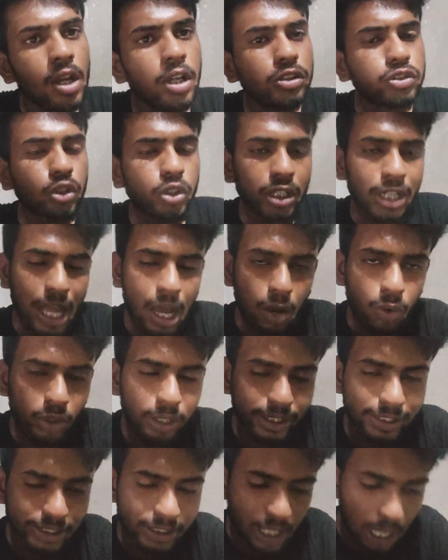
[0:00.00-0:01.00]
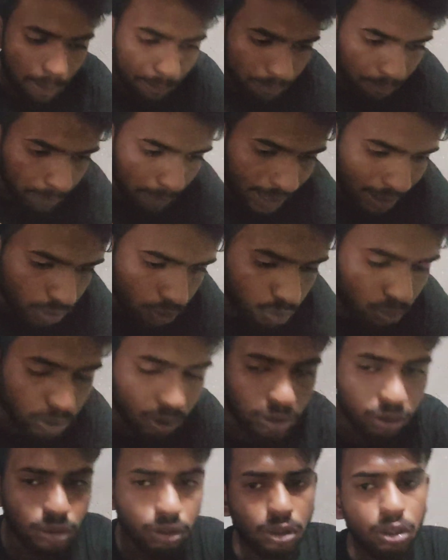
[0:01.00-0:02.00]
So now let's come back to
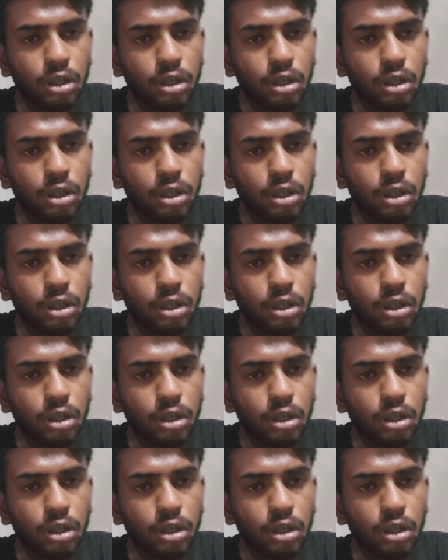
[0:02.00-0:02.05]
the